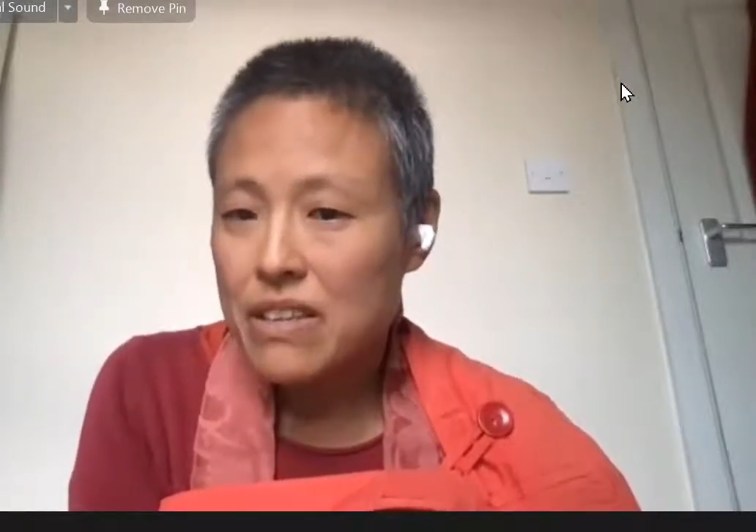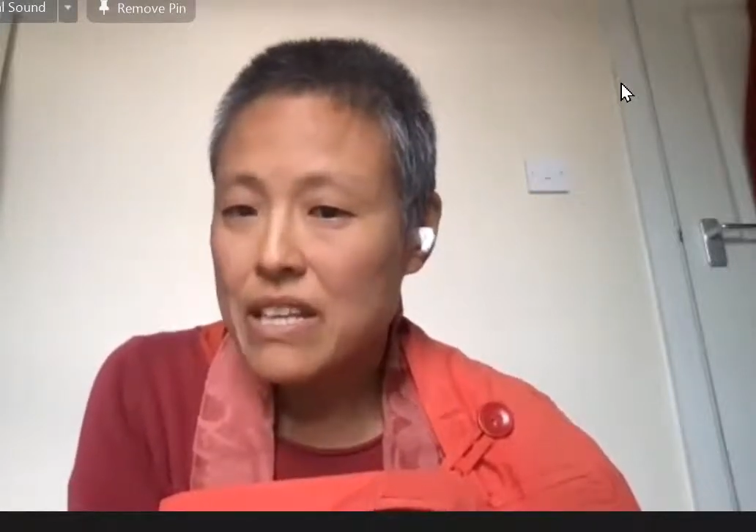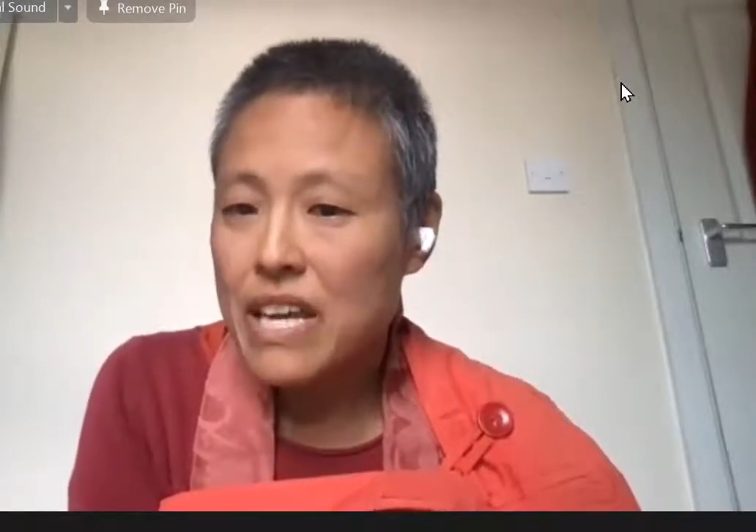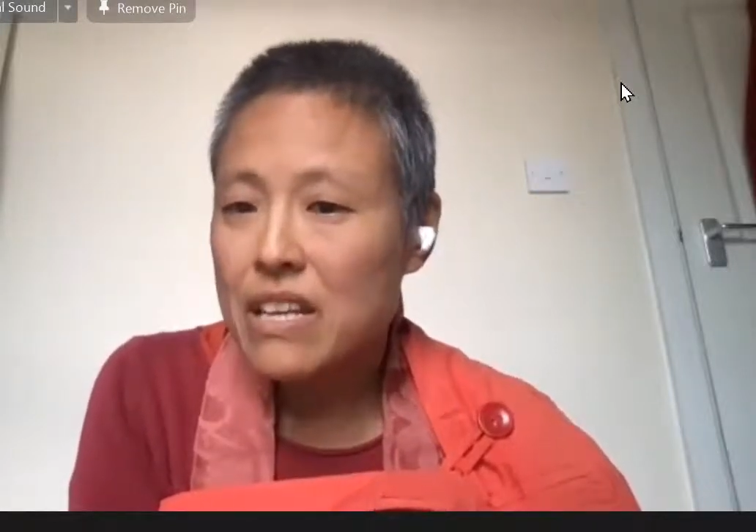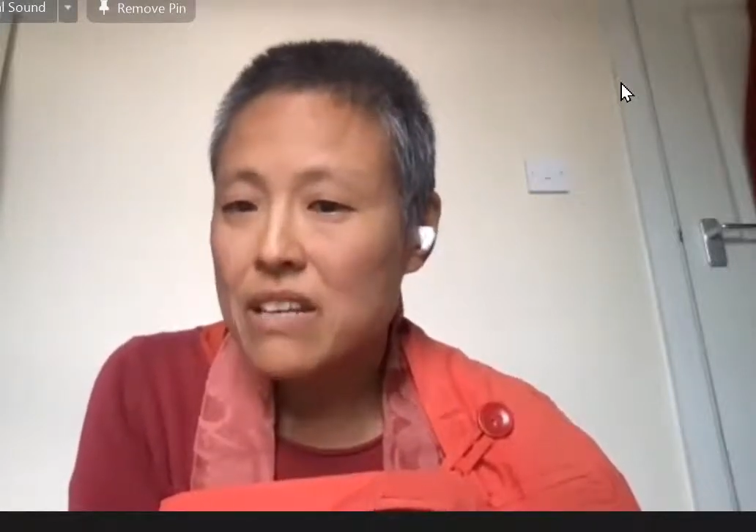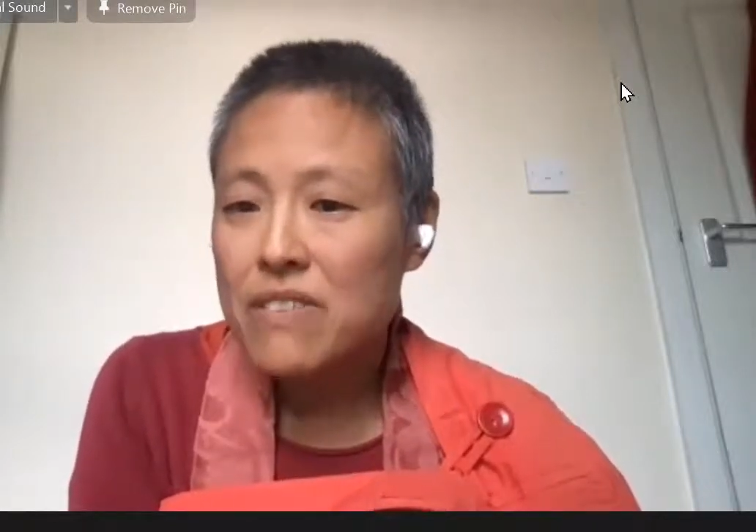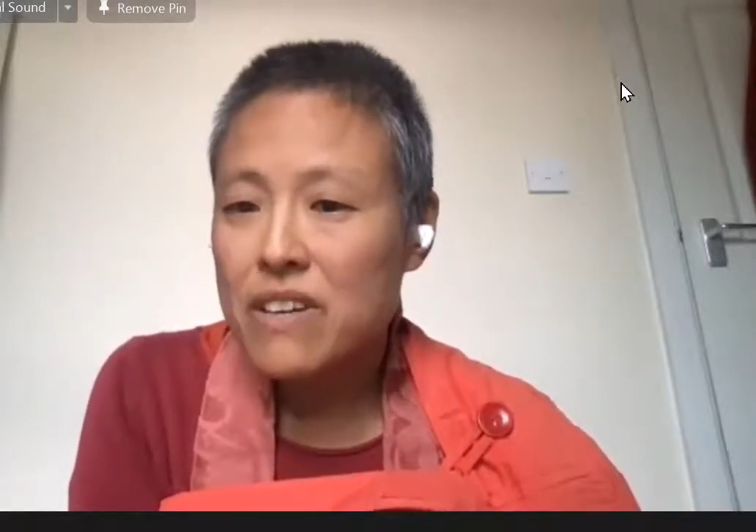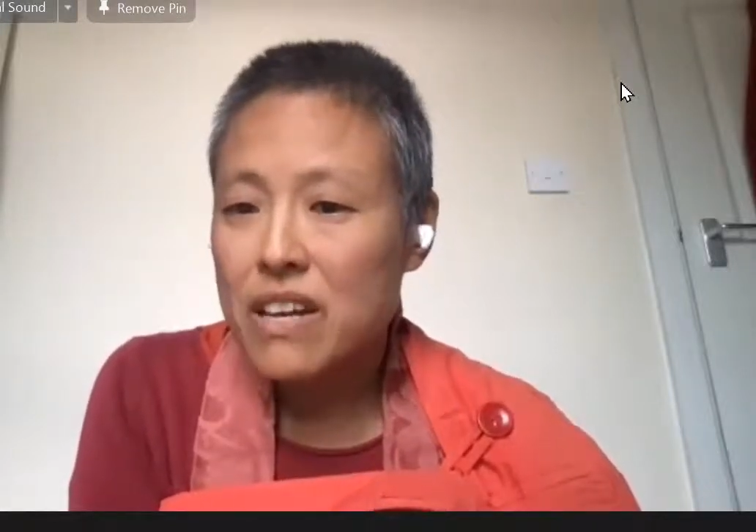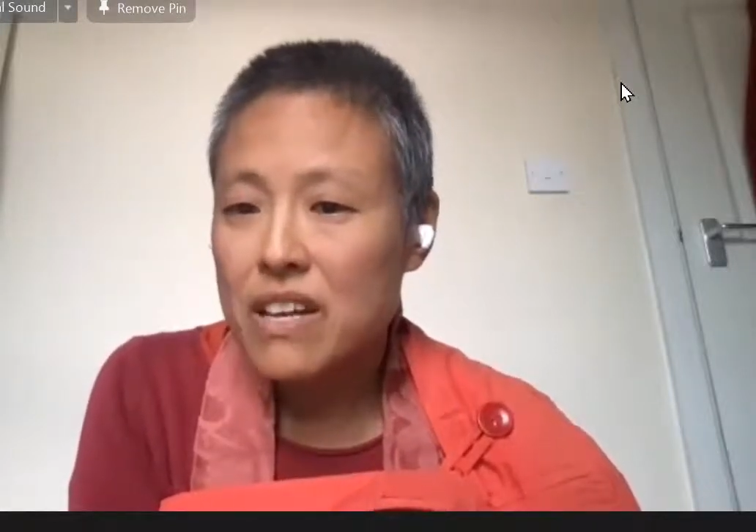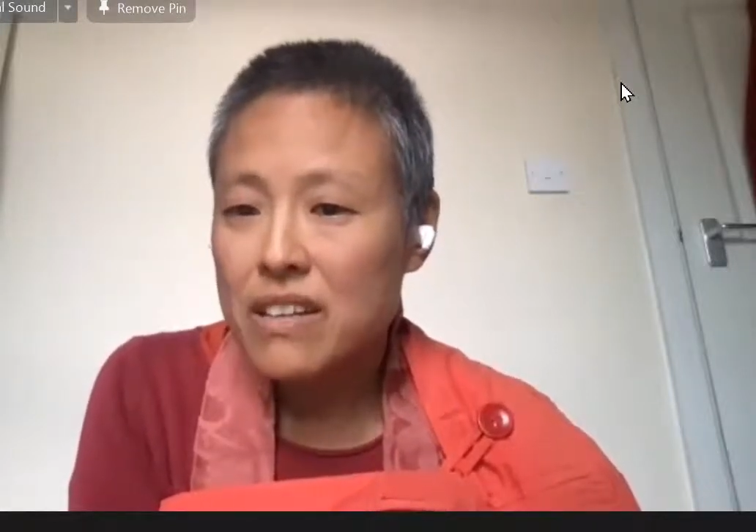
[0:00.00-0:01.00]
liana
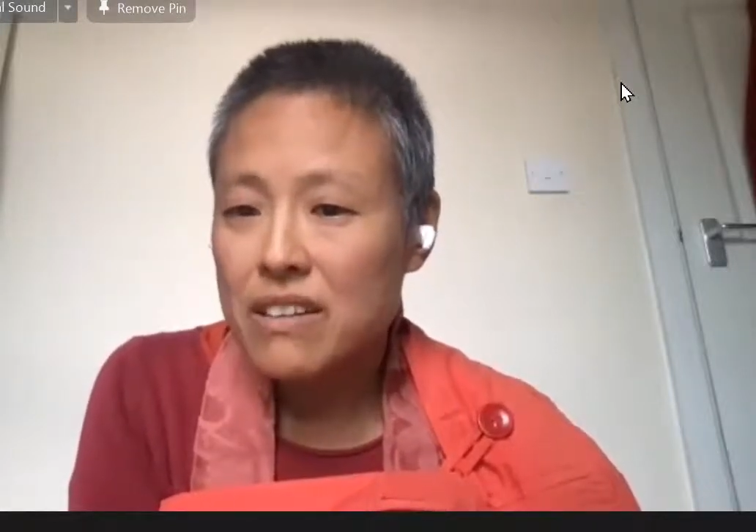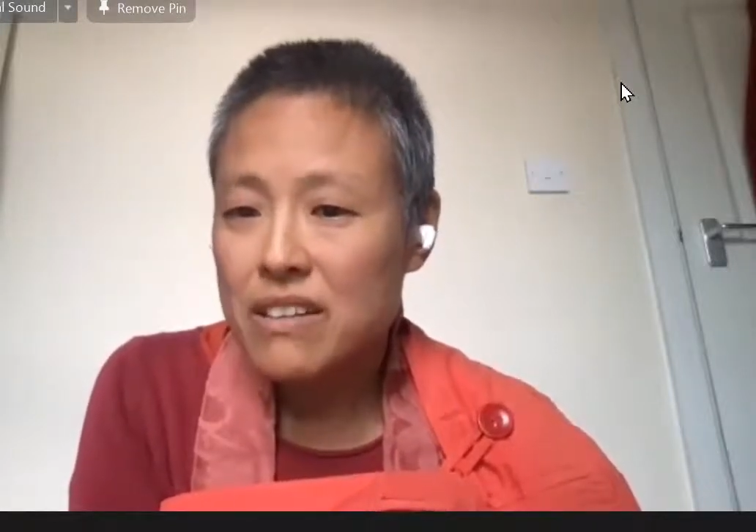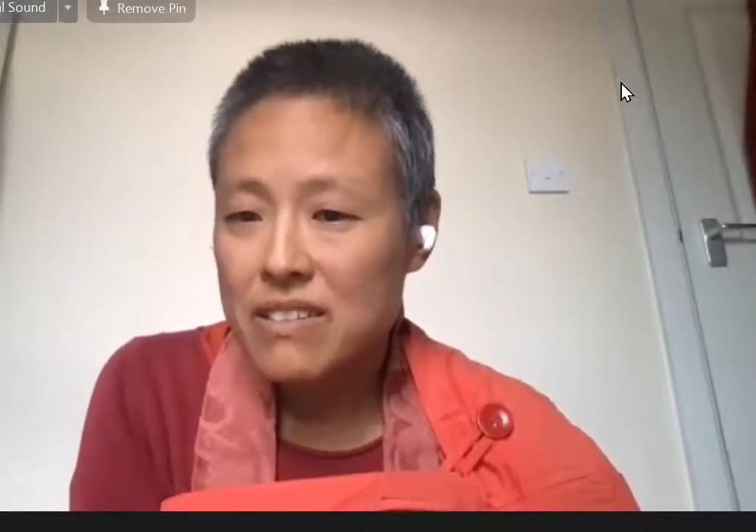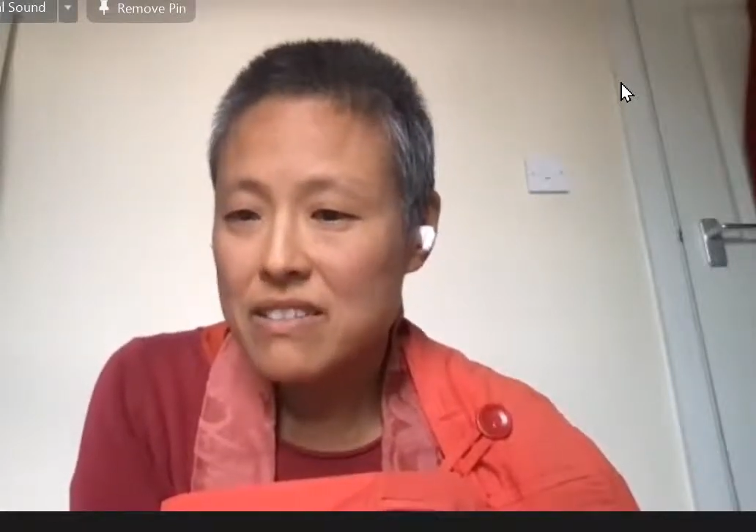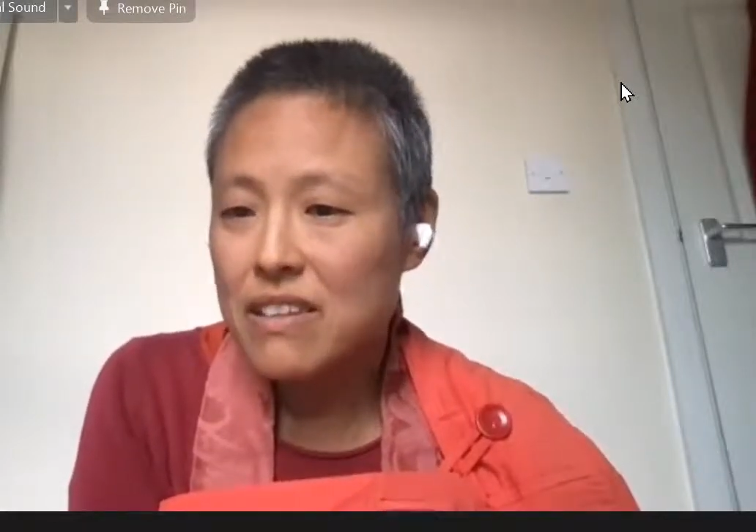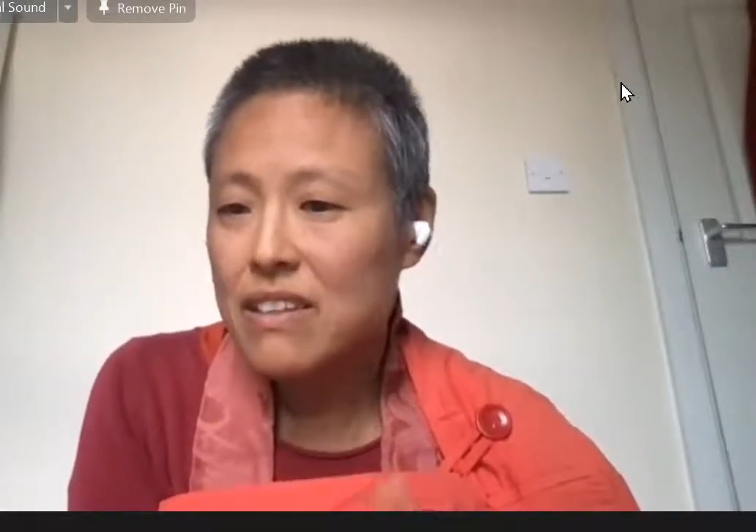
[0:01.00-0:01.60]
vine is